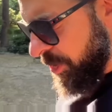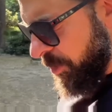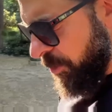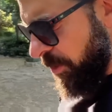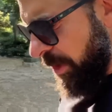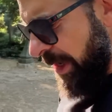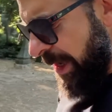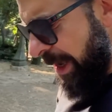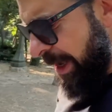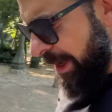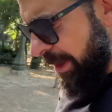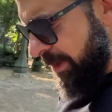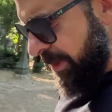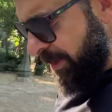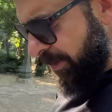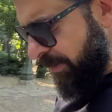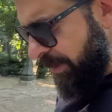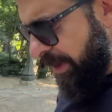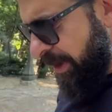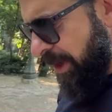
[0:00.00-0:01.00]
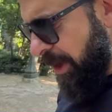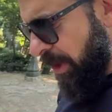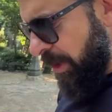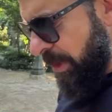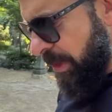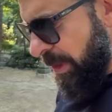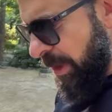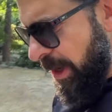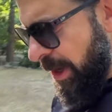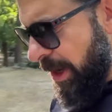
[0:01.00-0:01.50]
we end the video
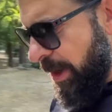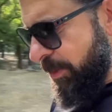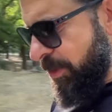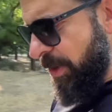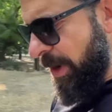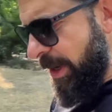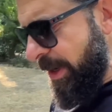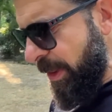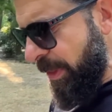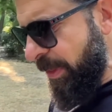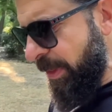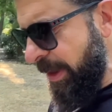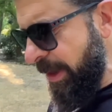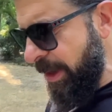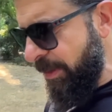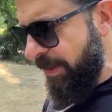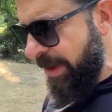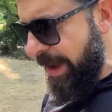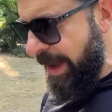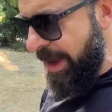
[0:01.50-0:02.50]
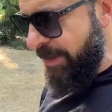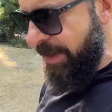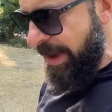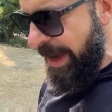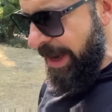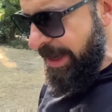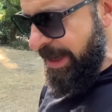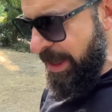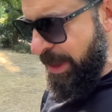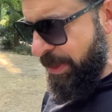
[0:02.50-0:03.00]
there? I'm trying to think if I have
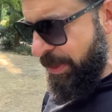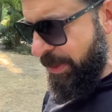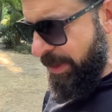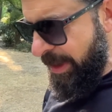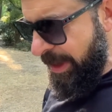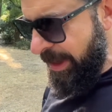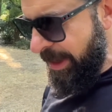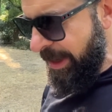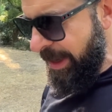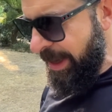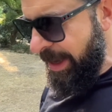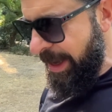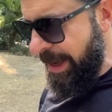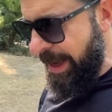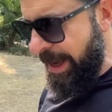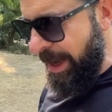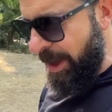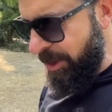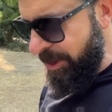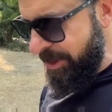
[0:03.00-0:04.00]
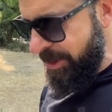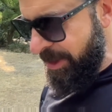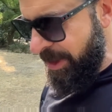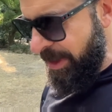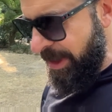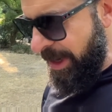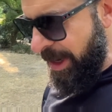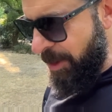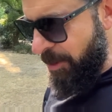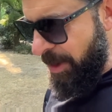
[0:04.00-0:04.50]
anything else
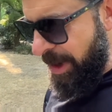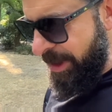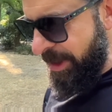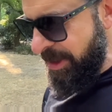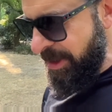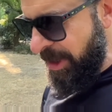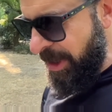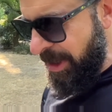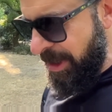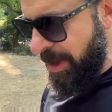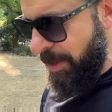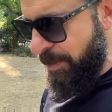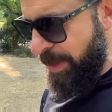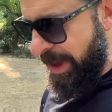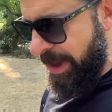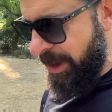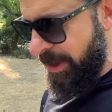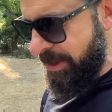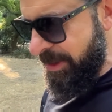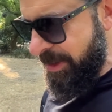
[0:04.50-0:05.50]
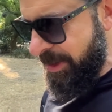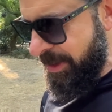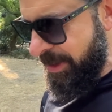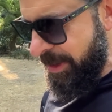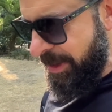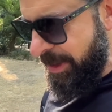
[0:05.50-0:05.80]
that I want to talk about.